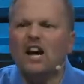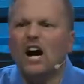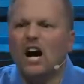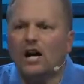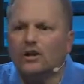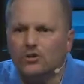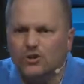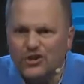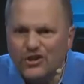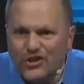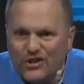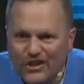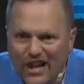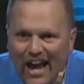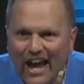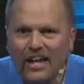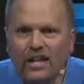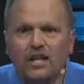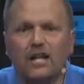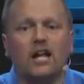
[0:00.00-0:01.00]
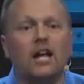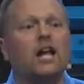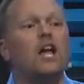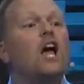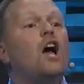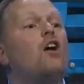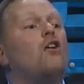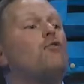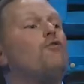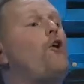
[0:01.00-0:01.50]
understanding,
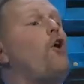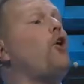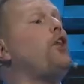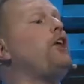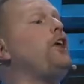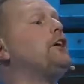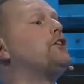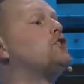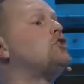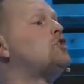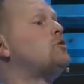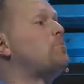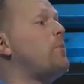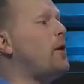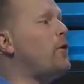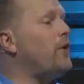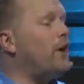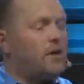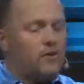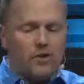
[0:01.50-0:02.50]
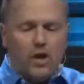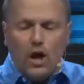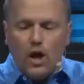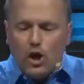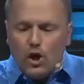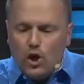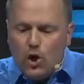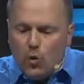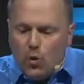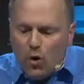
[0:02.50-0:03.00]
fully experienced.
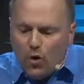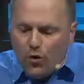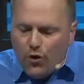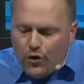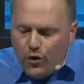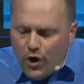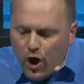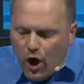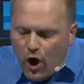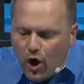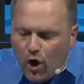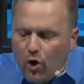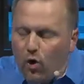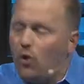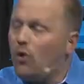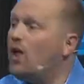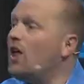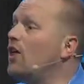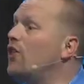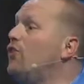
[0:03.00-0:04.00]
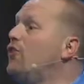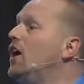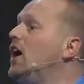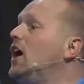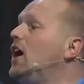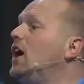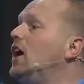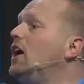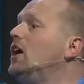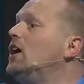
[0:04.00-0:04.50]
You will know
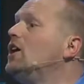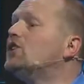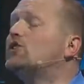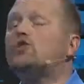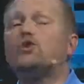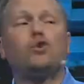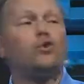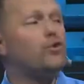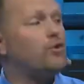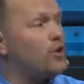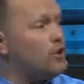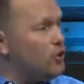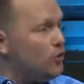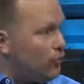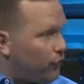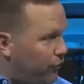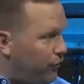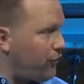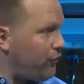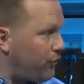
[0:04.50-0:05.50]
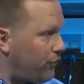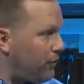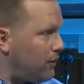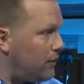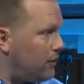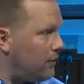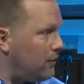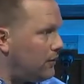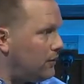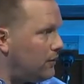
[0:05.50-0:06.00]
the truth.
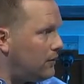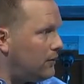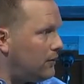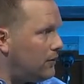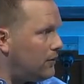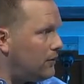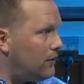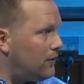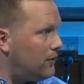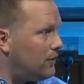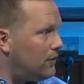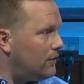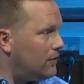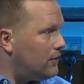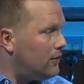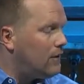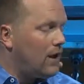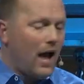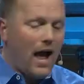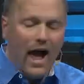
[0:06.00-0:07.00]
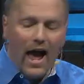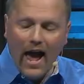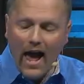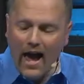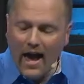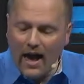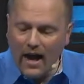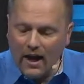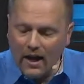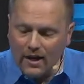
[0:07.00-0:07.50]

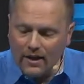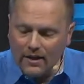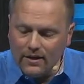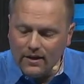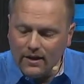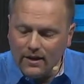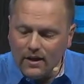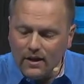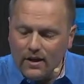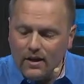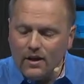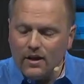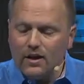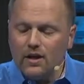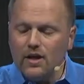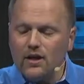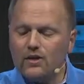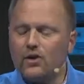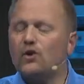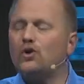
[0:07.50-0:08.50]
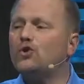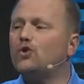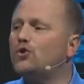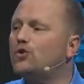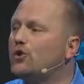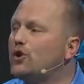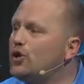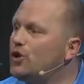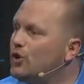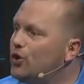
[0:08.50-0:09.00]
And the
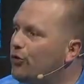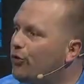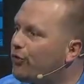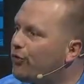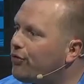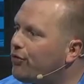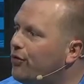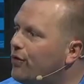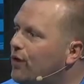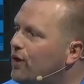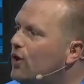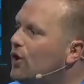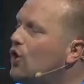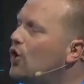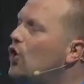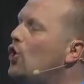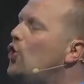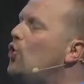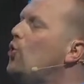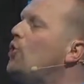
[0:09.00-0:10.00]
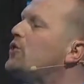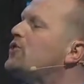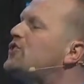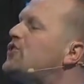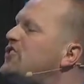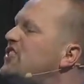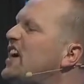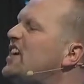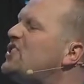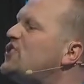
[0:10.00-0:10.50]
truth will
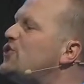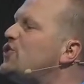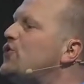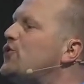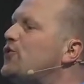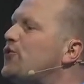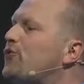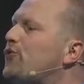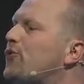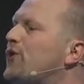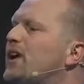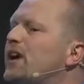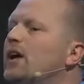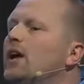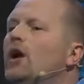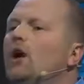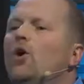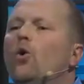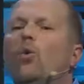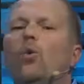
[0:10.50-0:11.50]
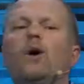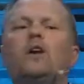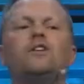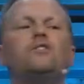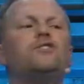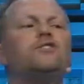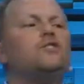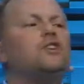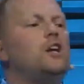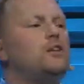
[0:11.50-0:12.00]
set you free. What
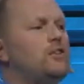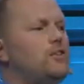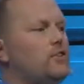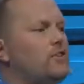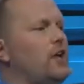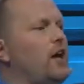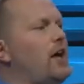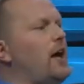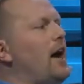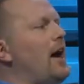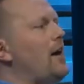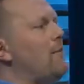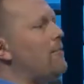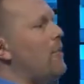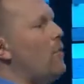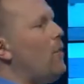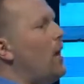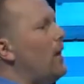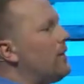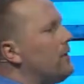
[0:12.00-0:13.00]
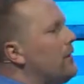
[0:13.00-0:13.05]
does Jesus say? I am the what?